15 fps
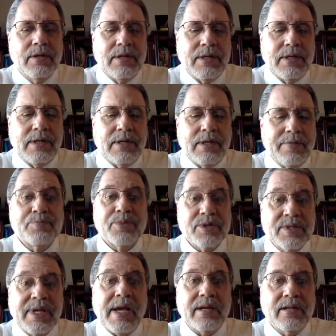is
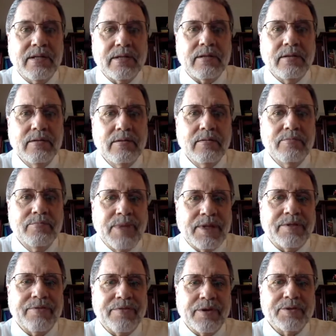protected
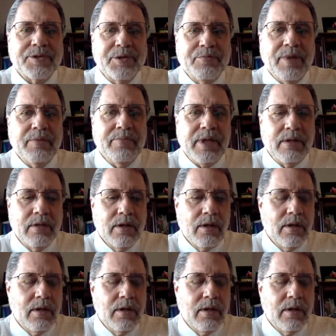by the First Amendment.